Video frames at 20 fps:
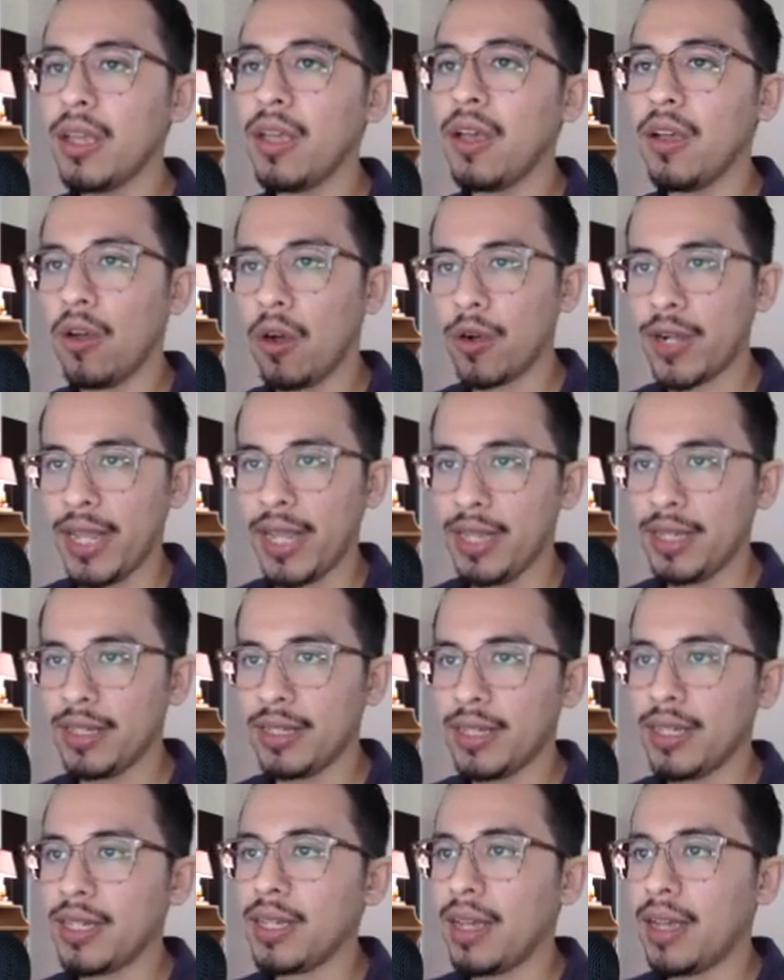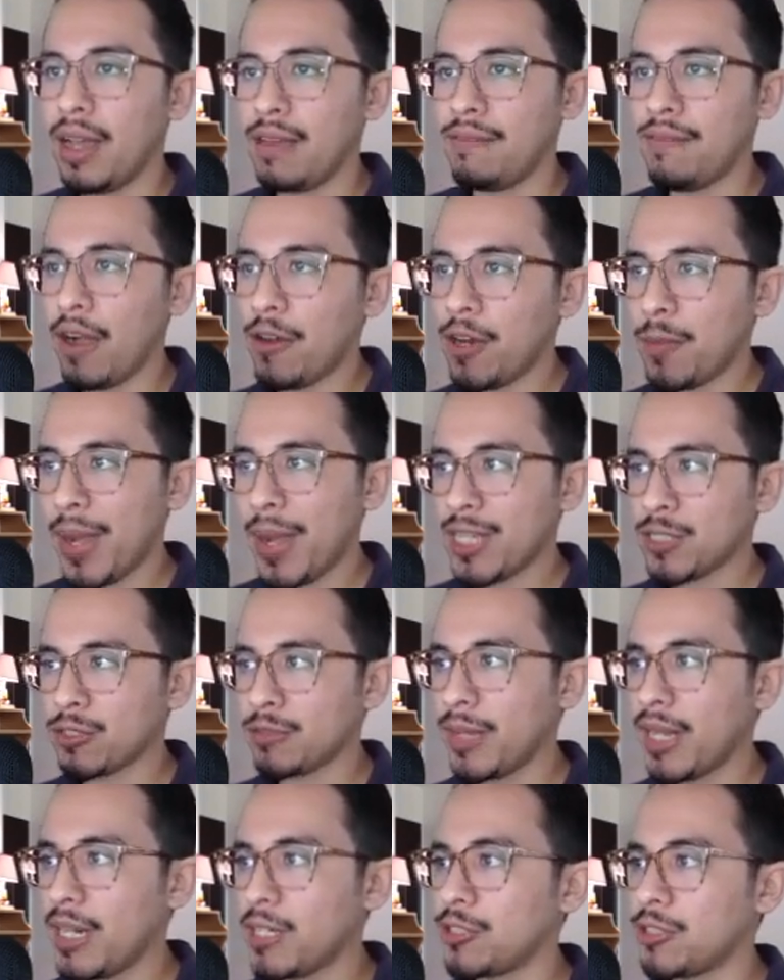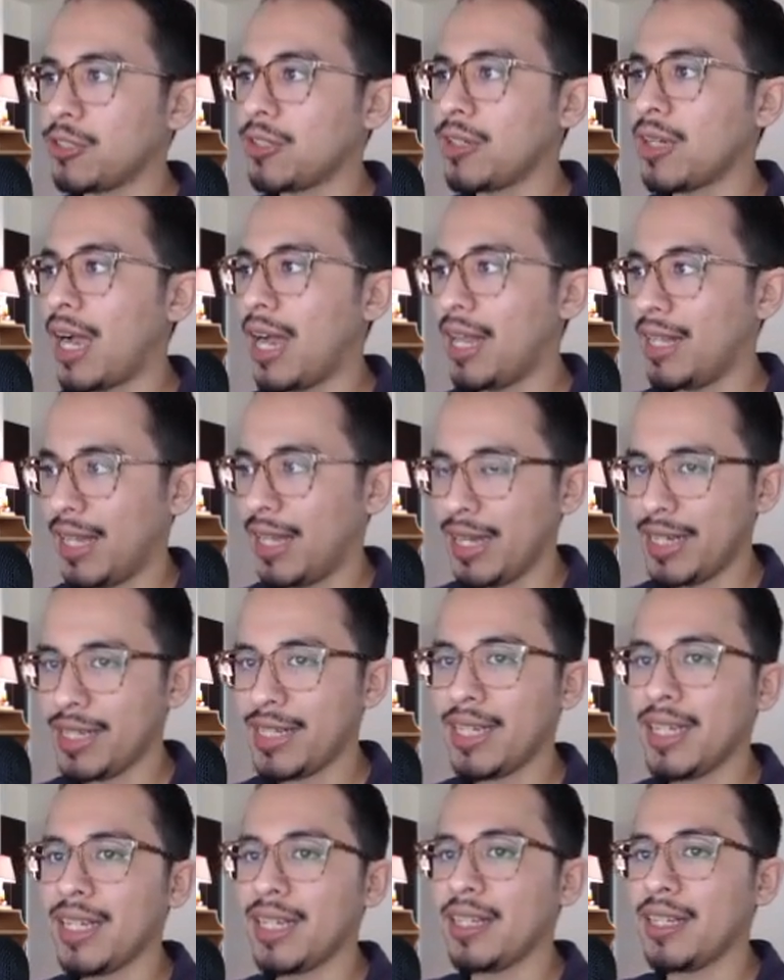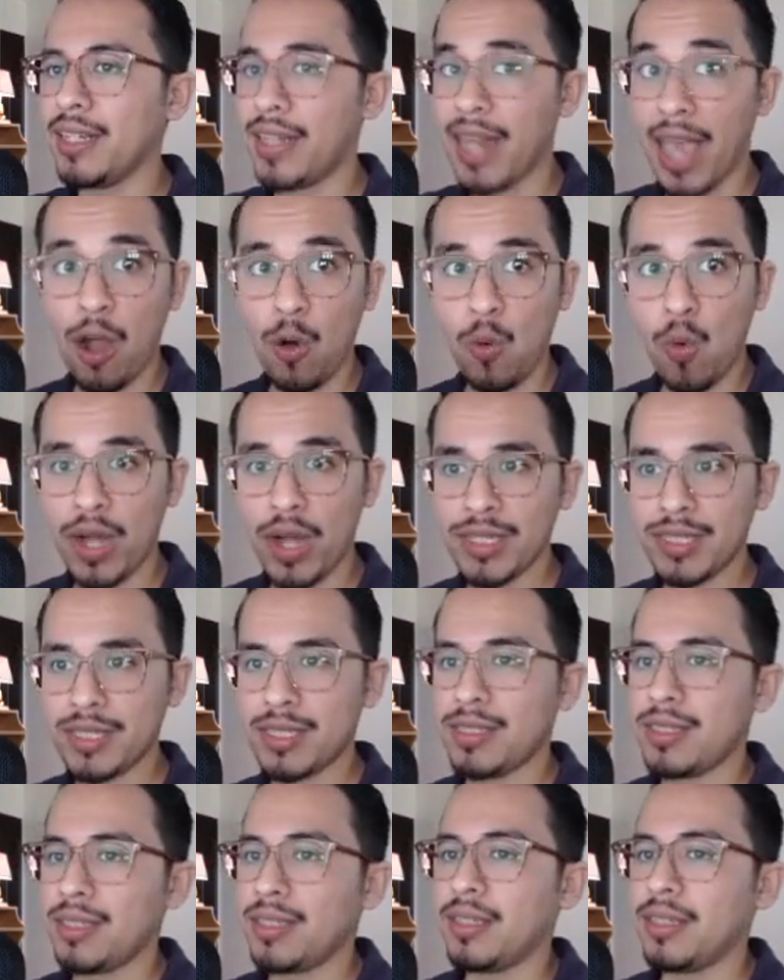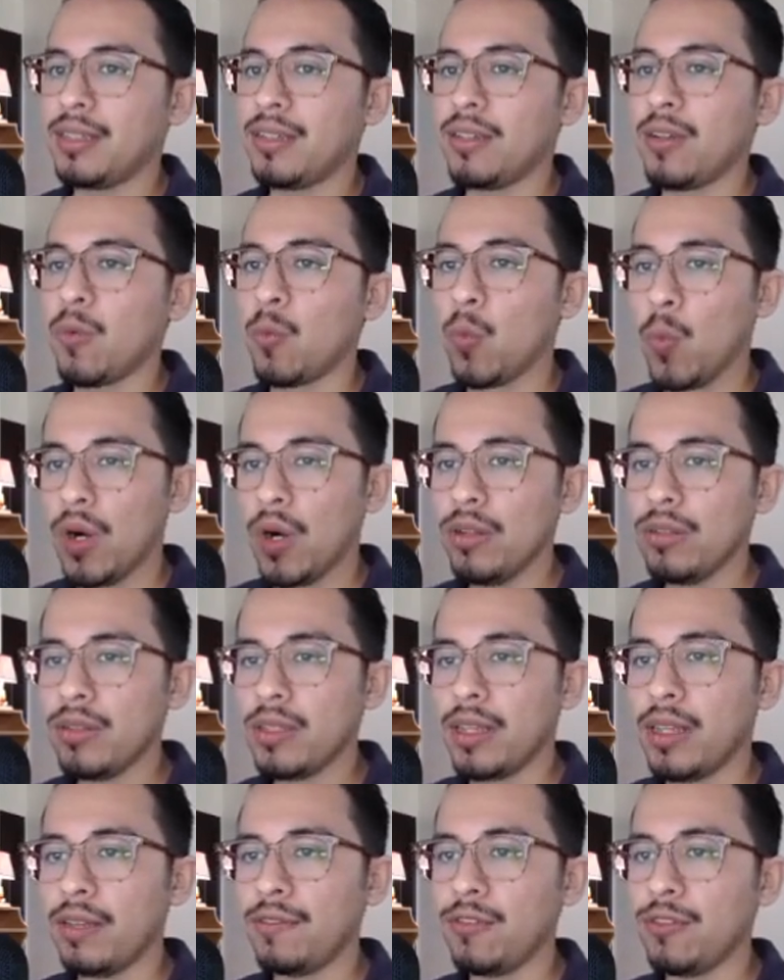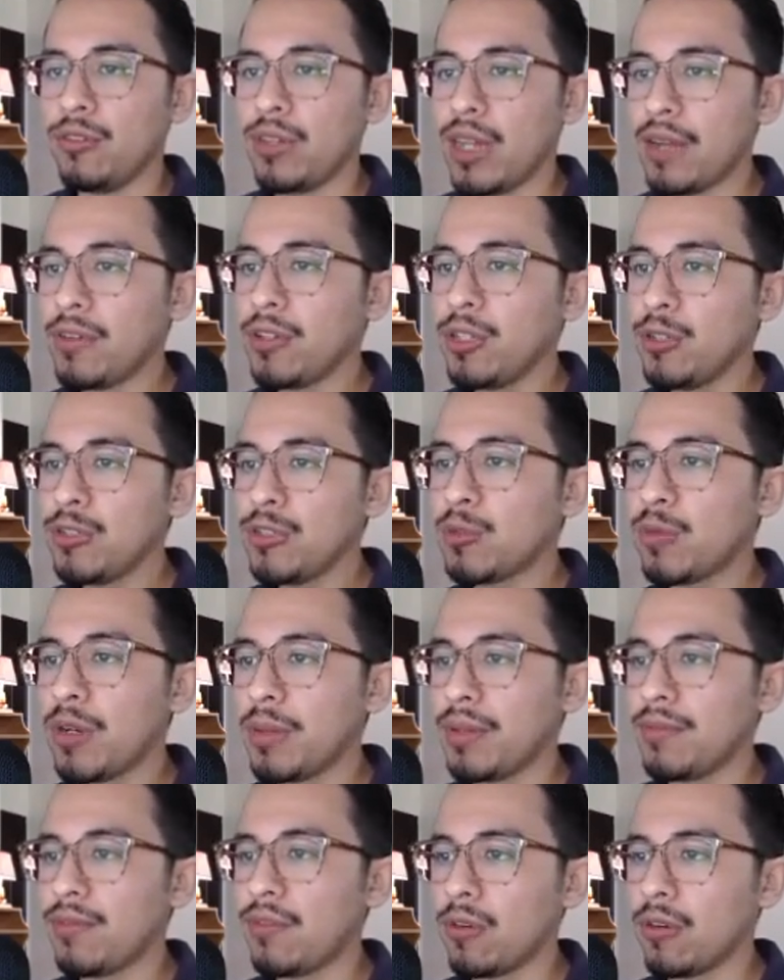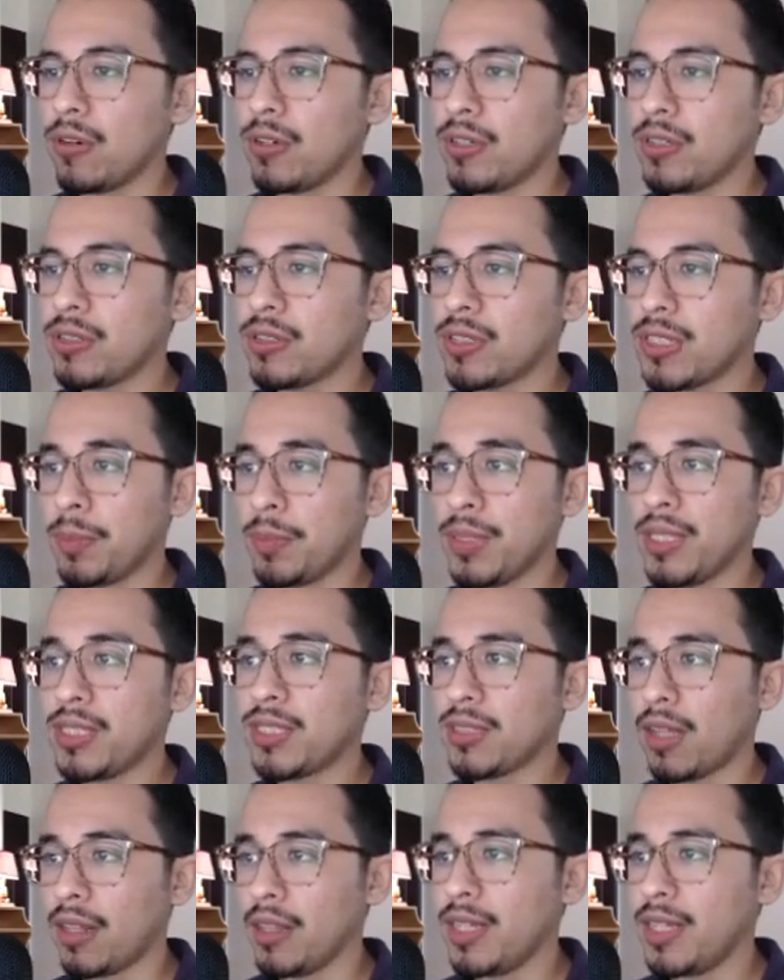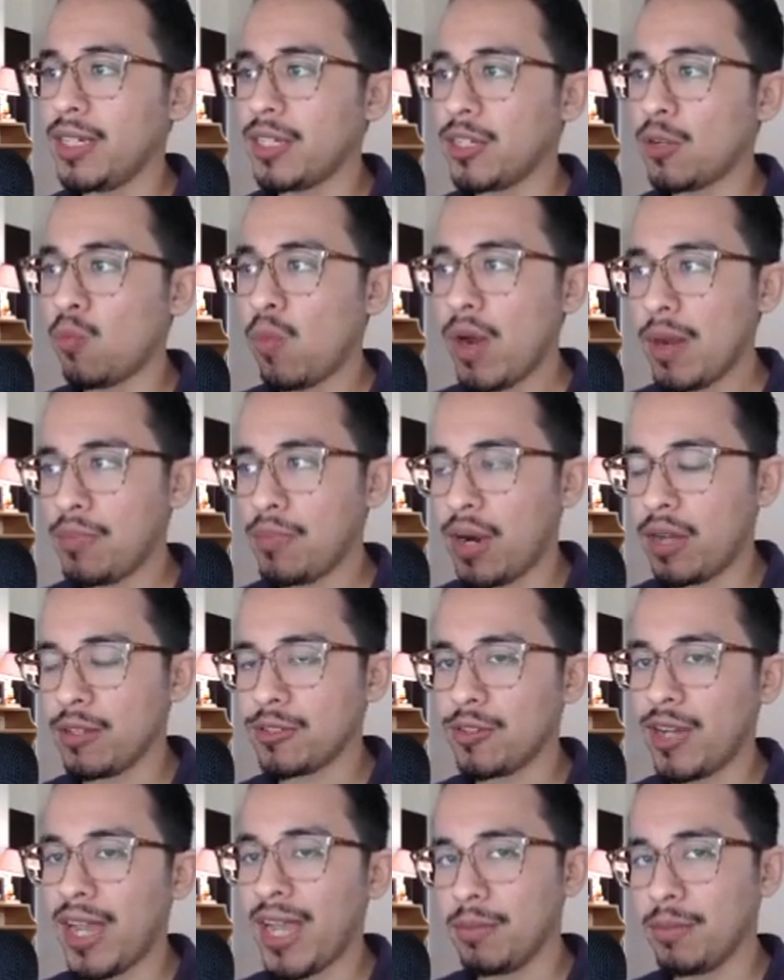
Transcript: Okay, I found a password manager I like. Now what? Well, if you never used one before, simply install it in your web browser and